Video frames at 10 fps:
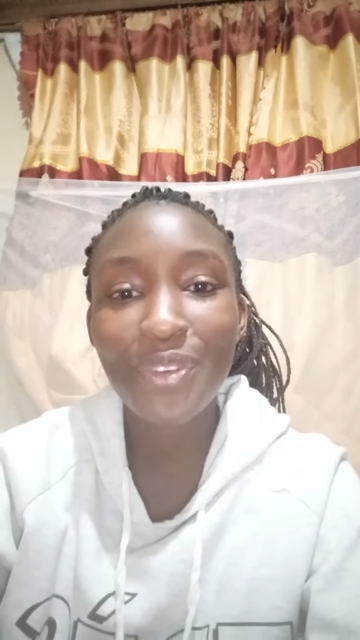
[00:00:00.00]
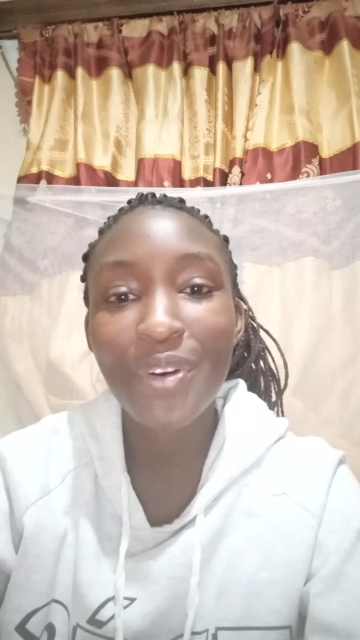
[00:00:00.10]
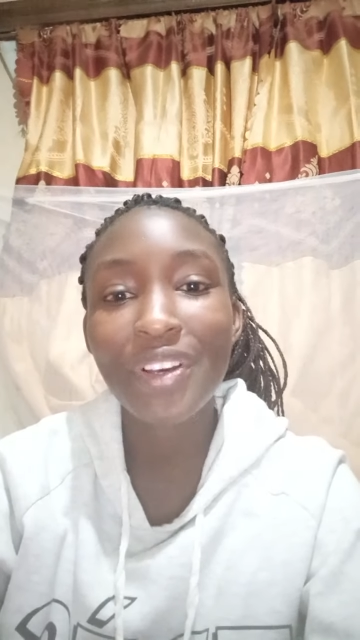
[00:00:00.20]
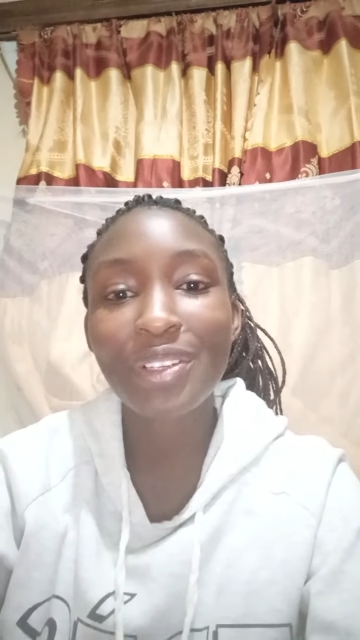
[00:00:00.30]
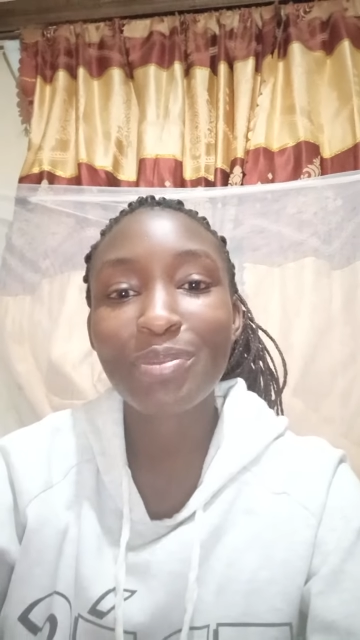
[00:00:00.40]

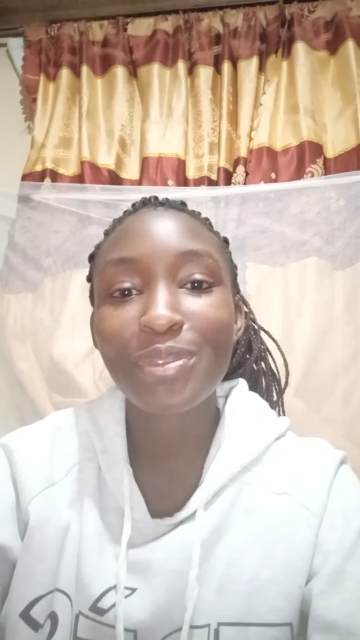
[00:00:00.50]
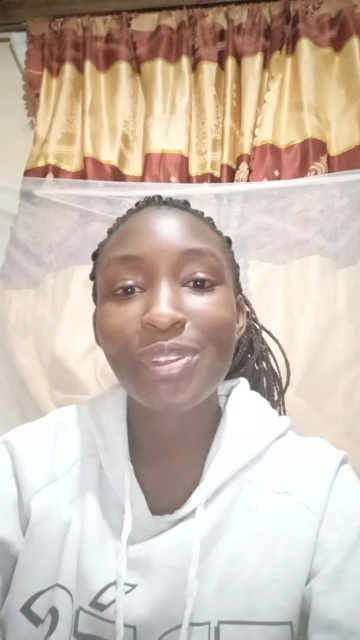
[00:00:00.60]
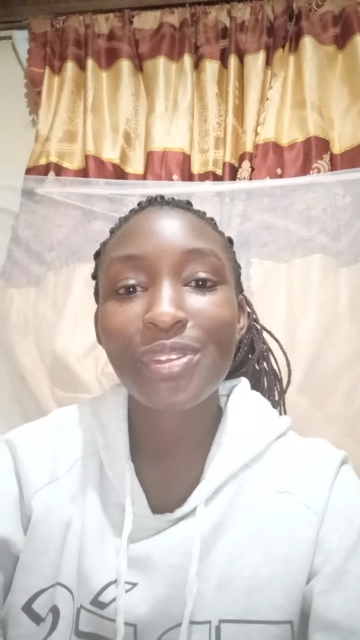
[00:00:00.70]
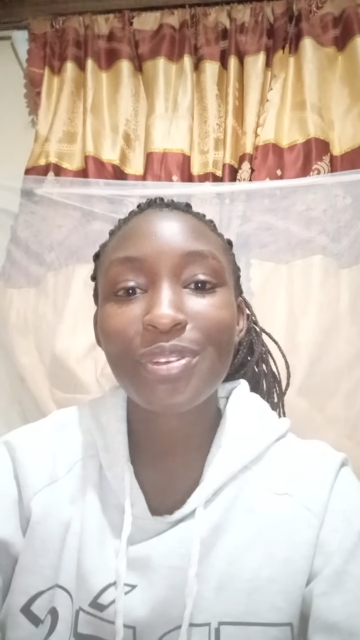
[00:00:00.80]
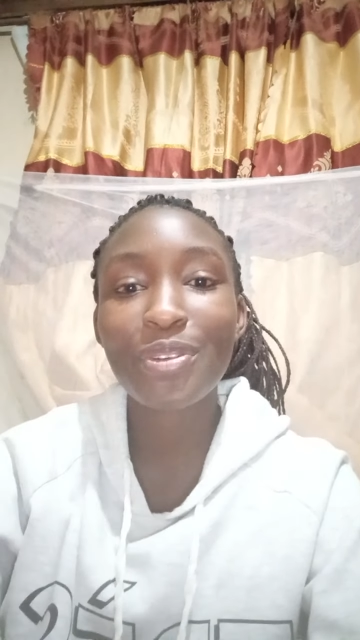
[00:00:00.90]
Welcome
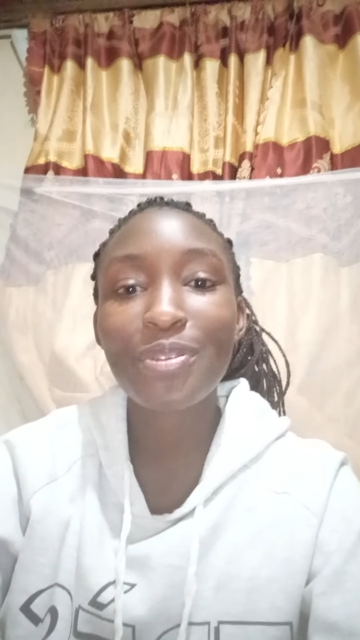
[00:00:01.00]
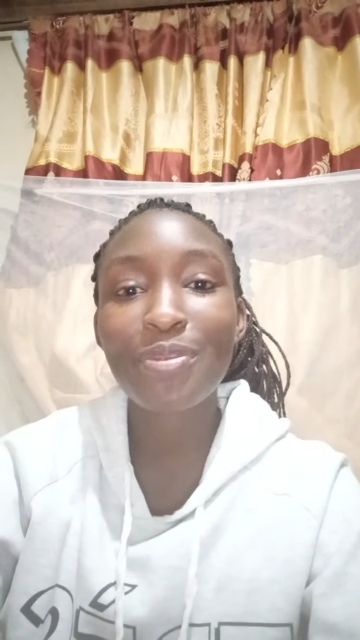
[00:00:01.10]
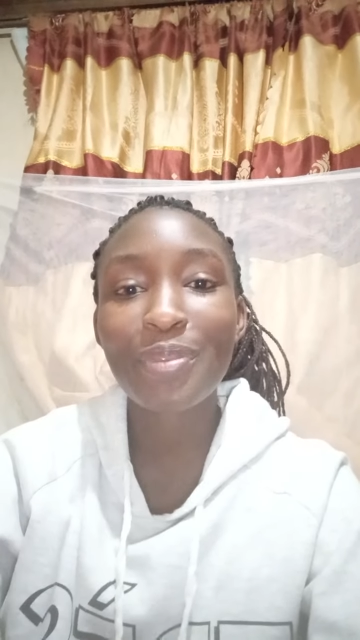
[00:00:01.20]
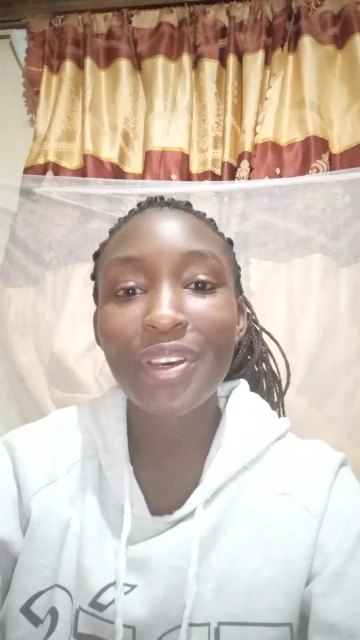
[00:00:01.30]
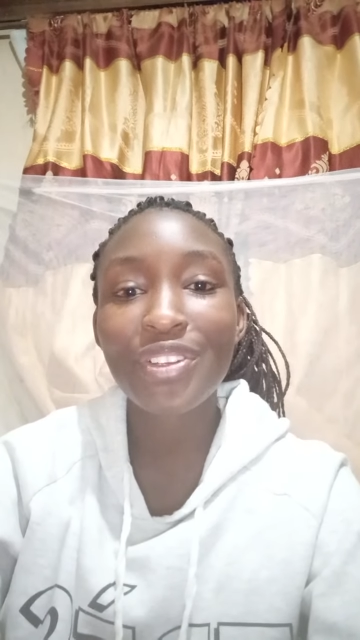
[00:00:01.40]
to
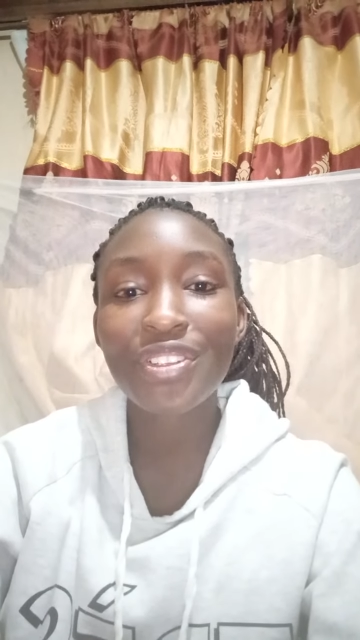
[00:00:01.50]
my